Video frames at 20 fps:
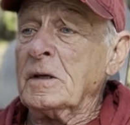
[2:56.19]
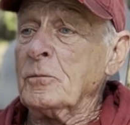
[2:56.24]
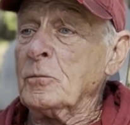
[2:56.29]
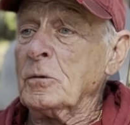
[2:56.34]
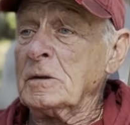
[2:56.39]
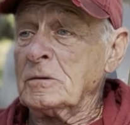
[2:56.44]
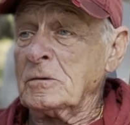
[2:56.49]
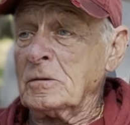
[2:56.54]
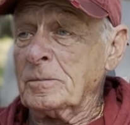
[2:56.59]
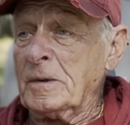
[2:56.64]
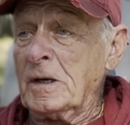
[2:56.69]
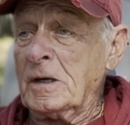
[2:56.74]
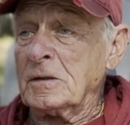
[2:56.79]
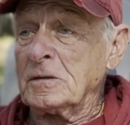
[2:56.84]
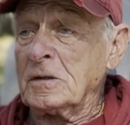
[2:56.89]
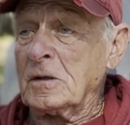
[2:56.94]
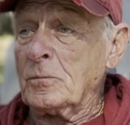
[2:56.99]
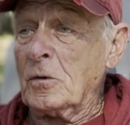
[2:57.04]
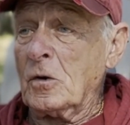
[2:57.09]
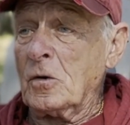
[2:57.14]
They went to a
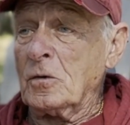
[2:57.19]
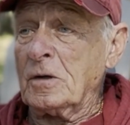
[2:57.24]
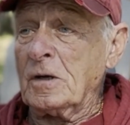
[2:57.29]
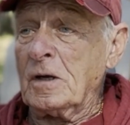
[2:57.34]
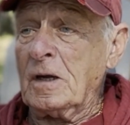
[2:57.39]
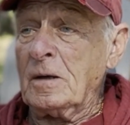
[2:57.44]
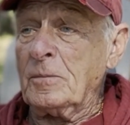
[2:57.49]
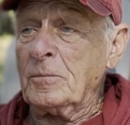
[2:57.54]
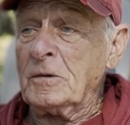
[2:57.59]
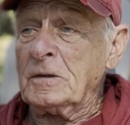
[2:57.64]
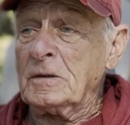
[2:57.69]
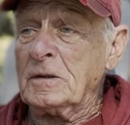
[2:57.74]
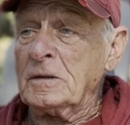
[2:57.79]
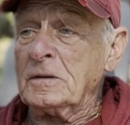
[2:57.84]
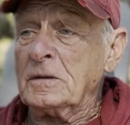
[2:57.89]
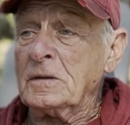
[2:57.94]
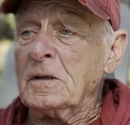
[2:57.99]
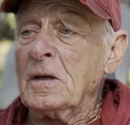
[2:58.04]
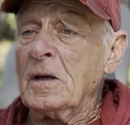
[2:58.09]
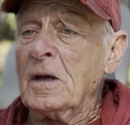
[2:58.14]
basketball game, and
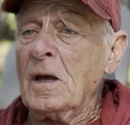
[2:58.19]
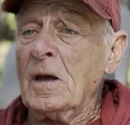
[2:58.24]
then